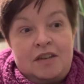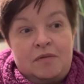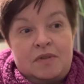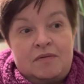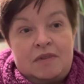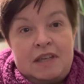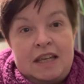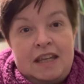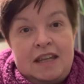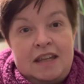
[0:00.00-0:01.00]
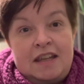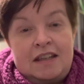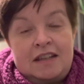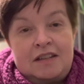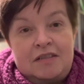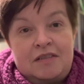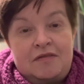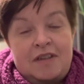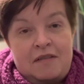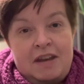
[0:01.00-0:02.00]
was really
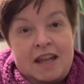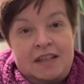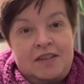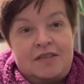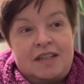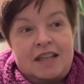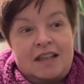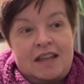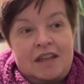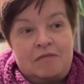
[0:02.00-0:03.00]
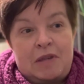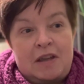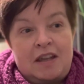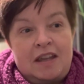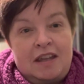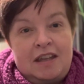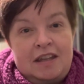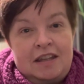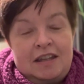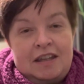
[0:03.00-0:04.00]
very nice hotel. I
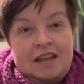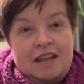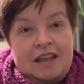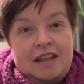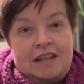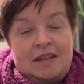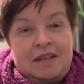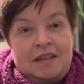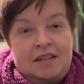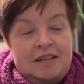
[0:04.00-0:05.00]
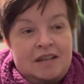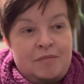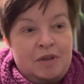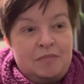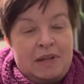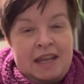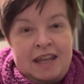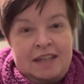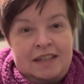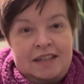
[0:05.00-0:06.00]
had a double
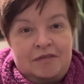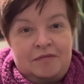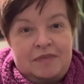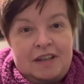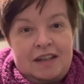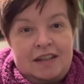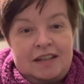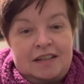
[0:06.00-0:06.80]
bed, like